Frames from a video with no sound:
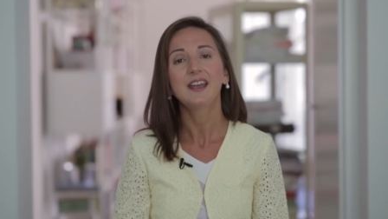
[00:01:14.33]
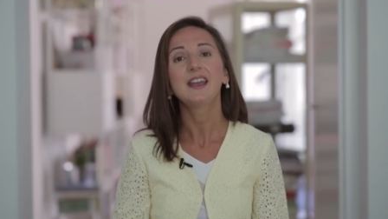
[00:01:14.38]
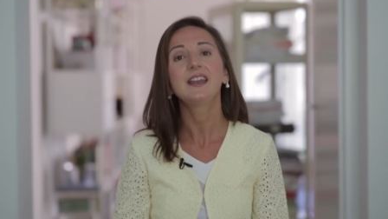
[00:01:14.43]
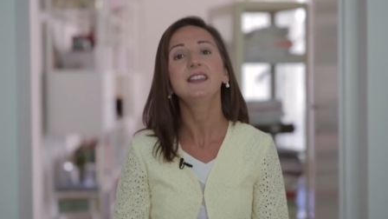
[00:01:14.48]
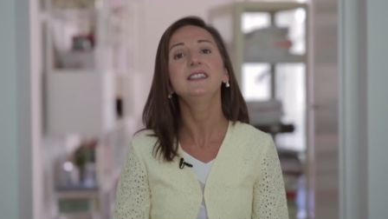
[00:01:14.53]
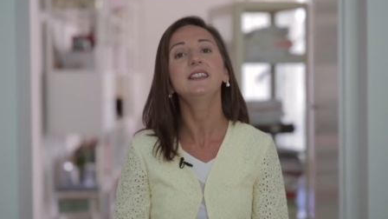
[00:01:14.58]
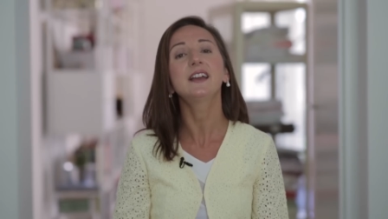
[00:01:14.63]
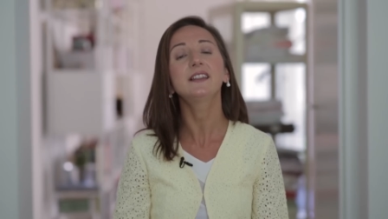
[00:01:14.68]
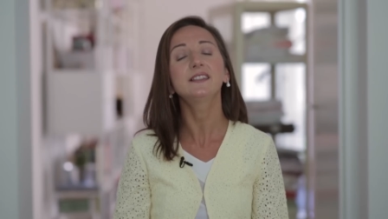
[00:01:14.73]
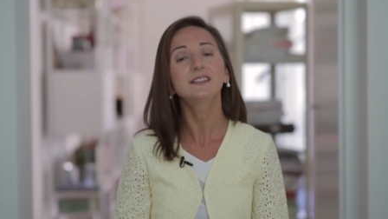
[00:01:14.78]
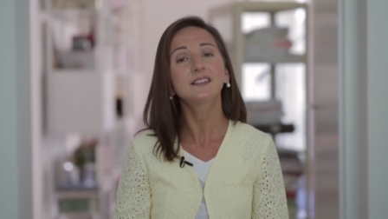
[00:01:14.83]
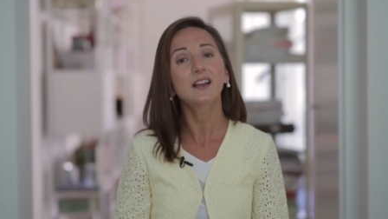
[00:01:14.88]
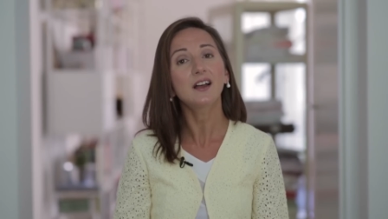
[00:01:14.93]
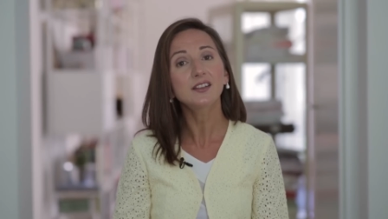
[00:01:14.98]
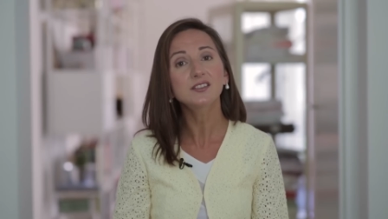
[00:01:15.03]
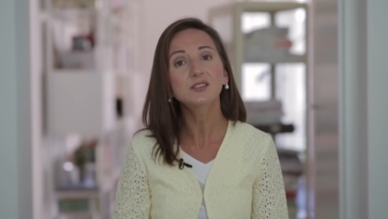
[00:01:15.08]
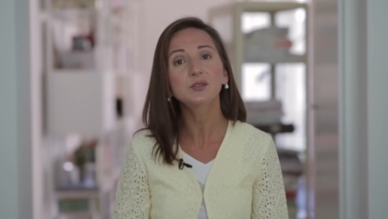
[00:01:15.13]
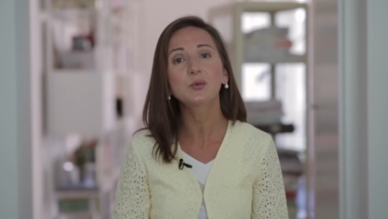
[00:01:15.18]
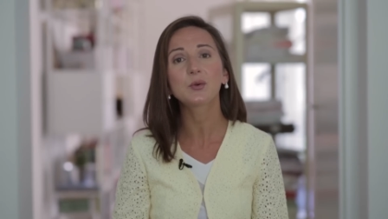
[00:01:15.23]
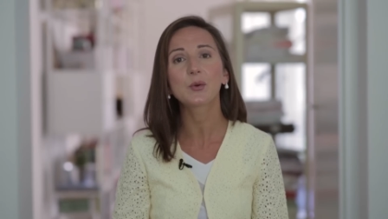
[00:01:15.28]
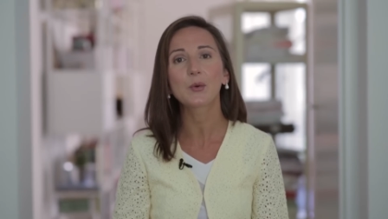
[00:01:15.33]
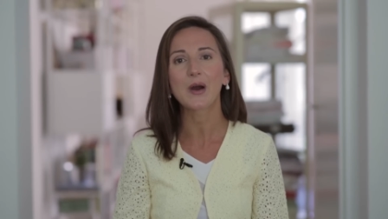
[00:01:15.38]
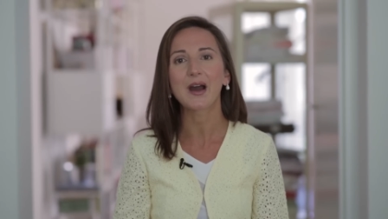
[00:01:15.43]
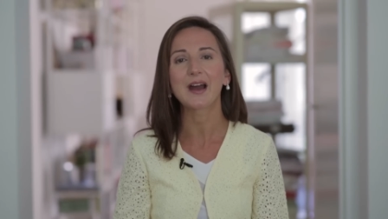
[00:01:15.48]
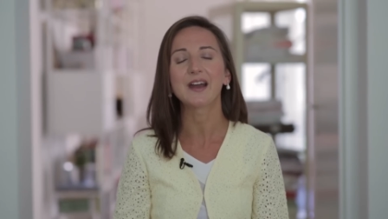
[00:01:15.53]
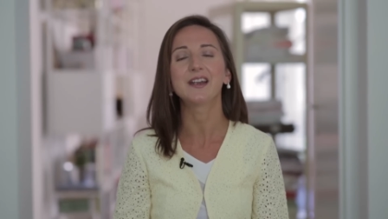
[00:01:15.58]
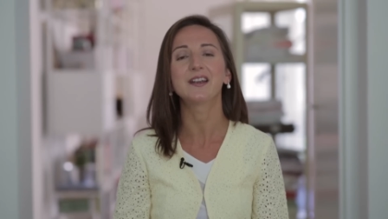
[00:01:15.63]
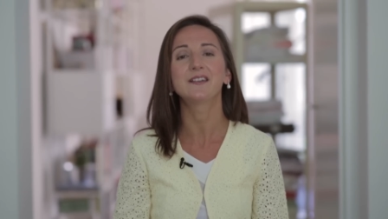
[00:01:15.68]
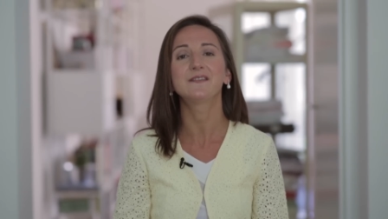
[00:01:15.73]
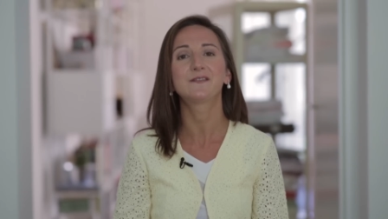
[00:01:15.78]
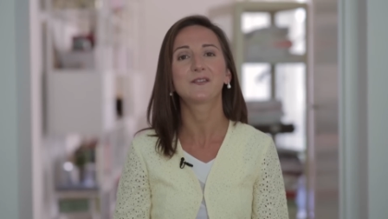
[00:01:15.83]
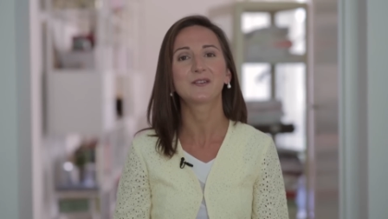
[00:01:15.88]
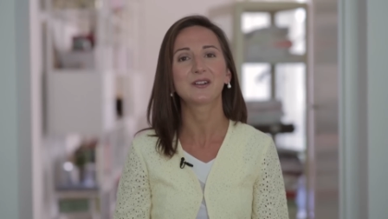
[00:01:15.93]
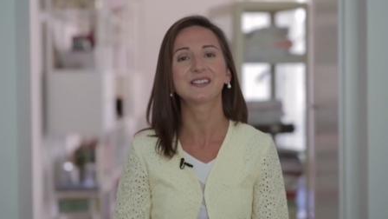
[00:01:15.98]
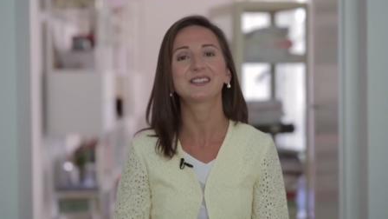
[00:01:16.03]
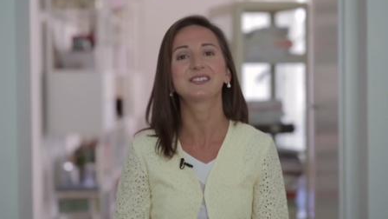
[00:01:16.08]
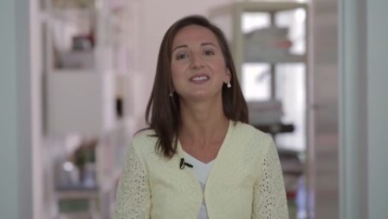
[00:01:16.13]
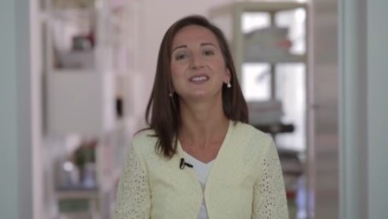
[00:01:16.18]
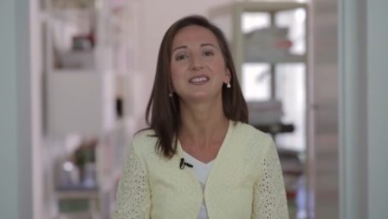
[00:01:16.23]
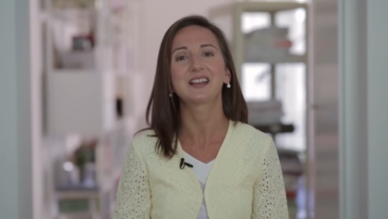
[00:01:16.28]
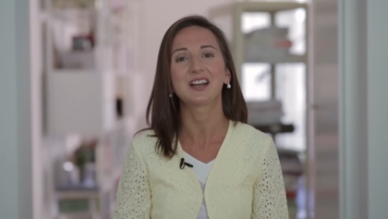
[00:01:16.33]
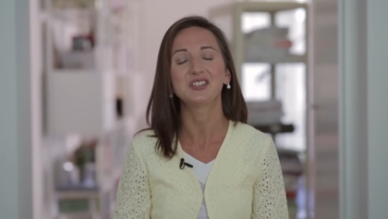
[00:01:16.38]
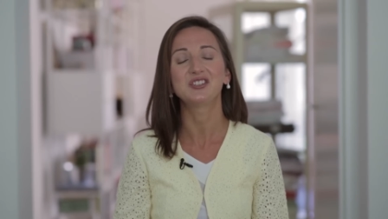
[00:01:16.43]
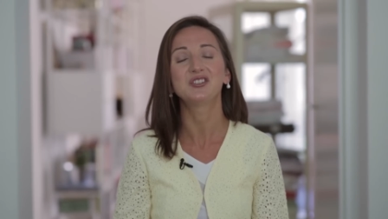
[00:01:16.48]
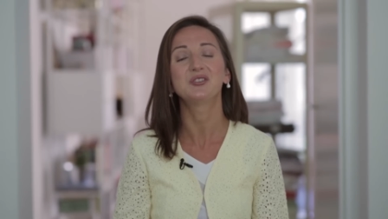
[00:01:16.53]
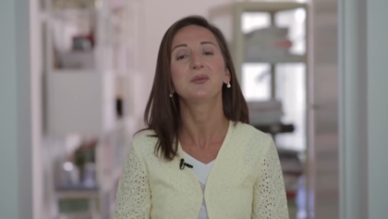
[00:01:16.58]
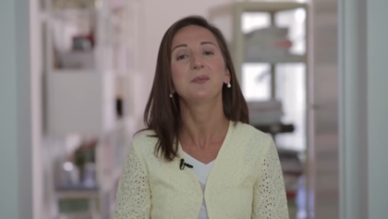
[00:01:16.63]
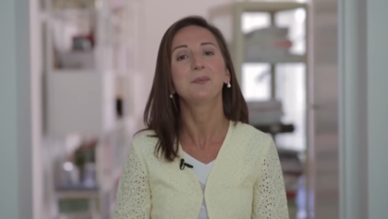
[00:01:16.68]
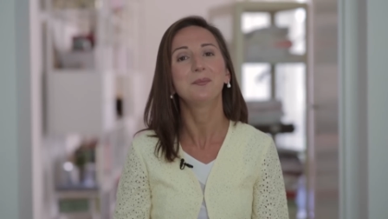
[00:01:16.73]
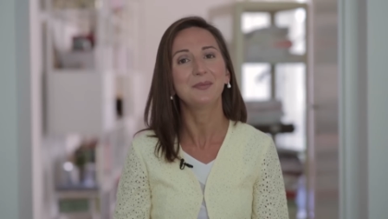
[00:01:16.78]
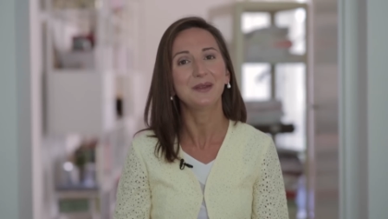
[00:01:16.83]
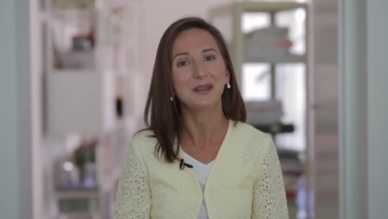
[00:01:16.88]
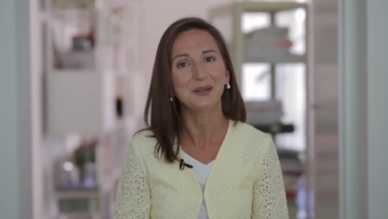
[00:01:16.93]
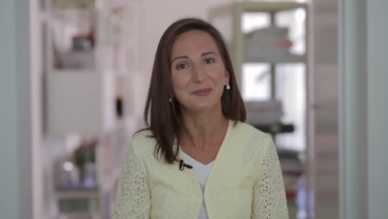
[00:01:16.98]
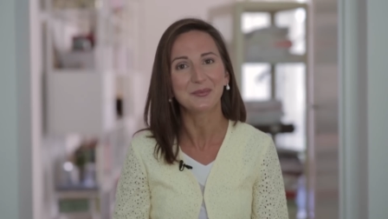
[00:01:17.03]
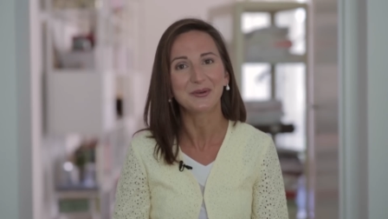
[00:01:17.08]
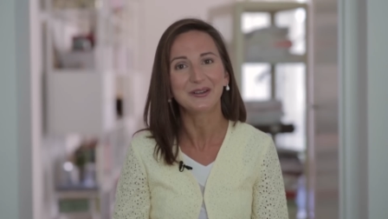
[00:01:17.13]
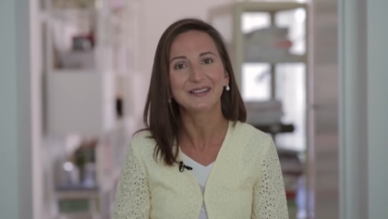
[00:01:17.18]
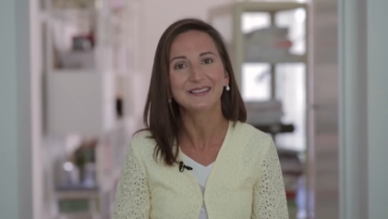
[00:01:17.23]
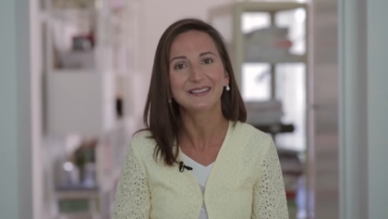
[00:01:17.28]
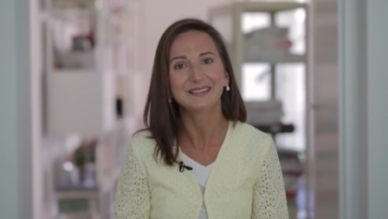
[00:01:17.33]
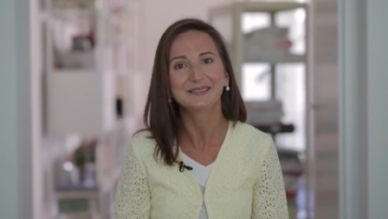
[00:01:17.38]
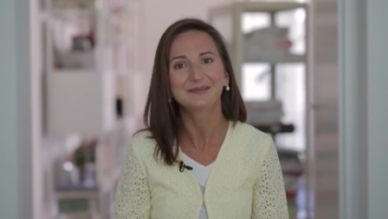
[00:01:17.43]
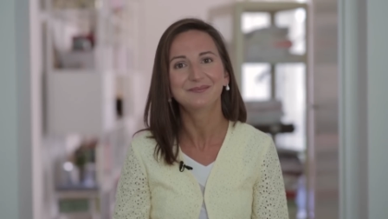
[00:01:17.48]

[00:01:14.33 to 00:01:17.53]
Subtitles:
And that does require for us to touch people.